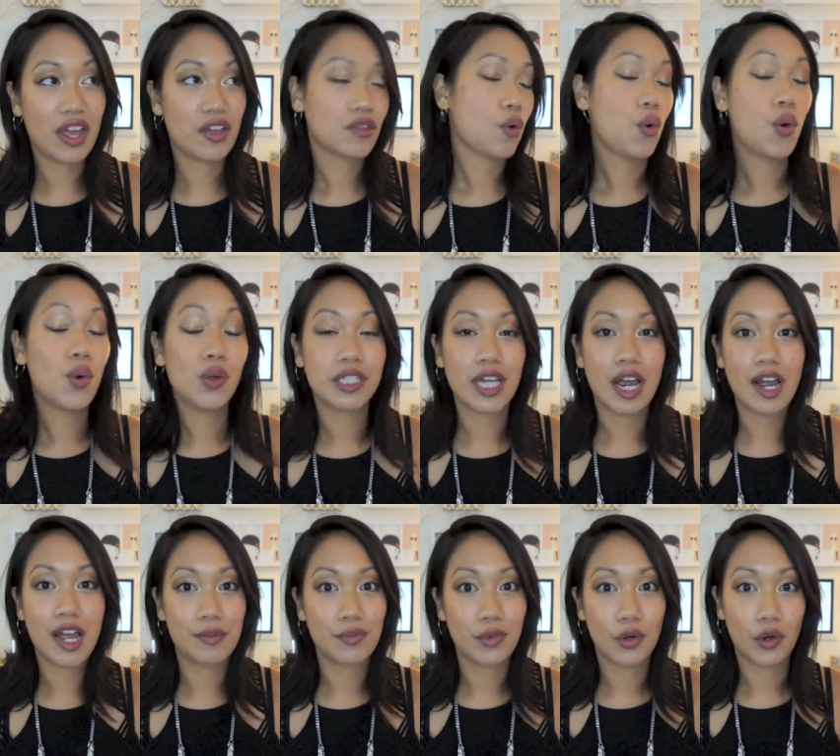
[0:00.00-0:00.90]
The whole
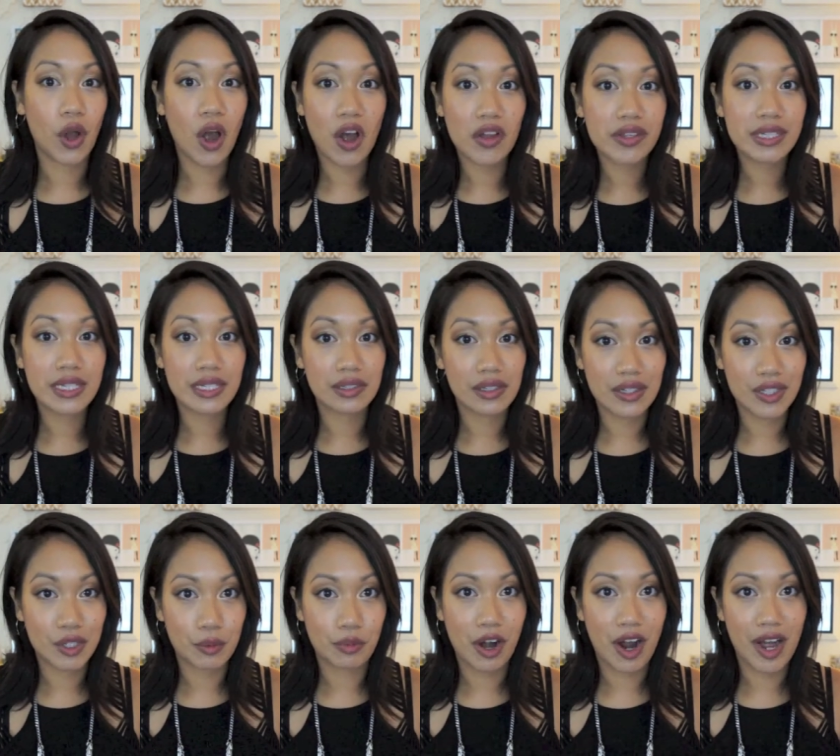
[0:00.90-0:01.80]
time you're constantly
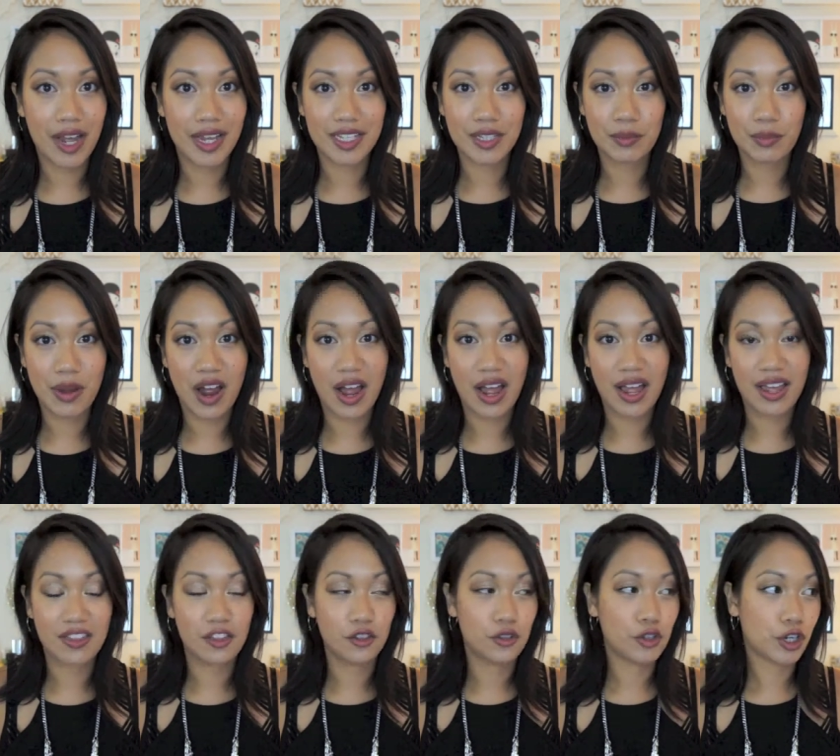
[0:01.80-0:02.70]
surprised by
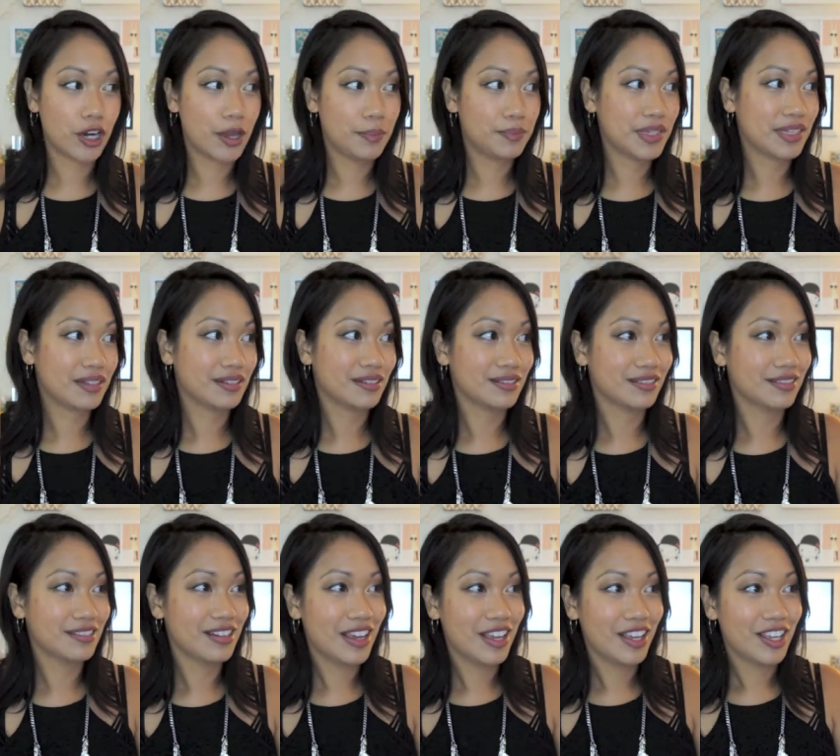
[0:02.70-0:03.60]
the trips and
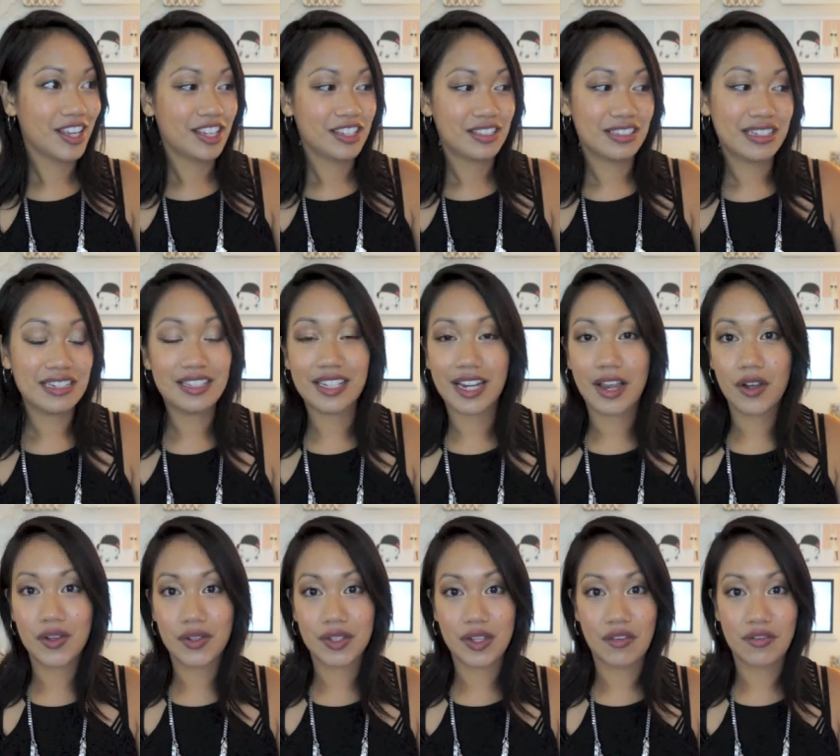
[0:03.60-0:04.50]

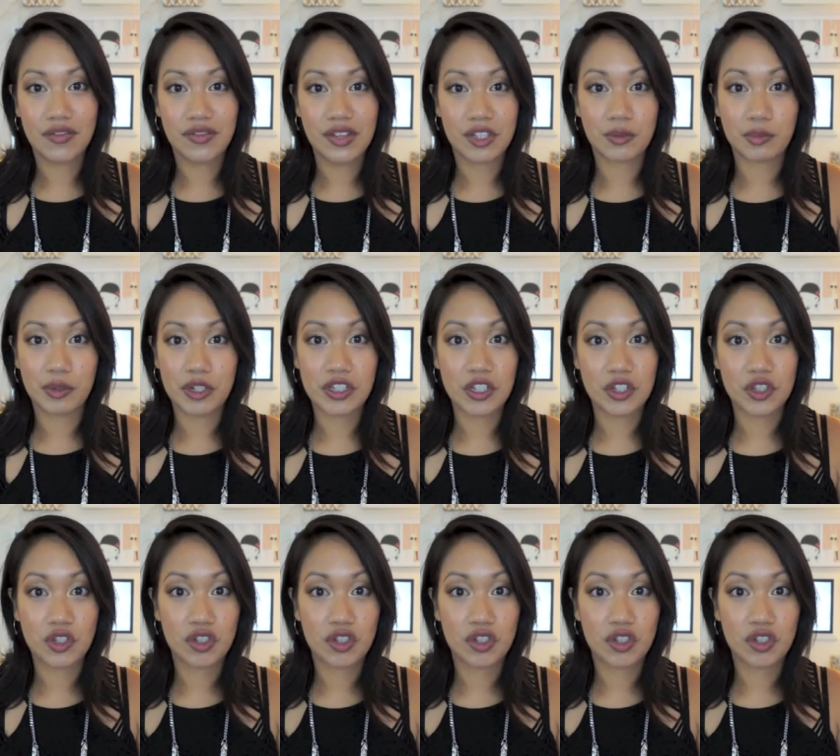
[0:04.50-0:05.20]
details of this person's